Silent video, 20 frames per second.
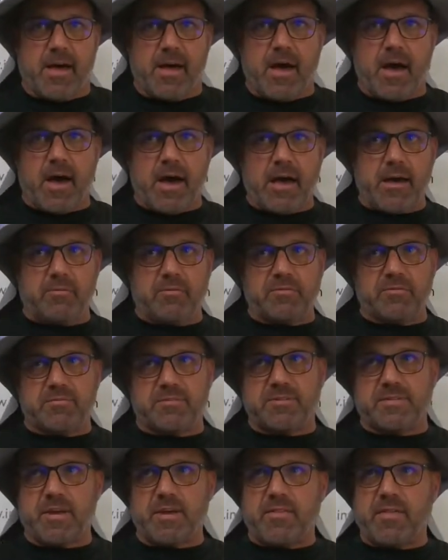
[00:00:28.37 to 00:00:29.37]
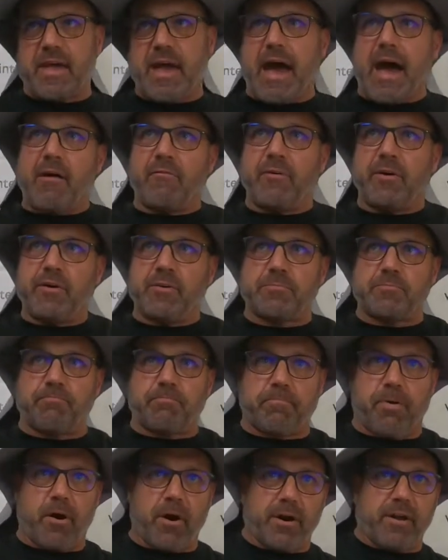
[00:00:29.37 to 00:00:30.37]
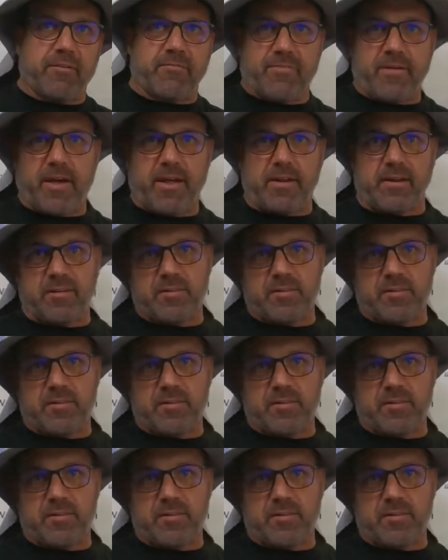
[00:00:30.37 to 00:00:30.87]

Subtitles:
I would say the average park event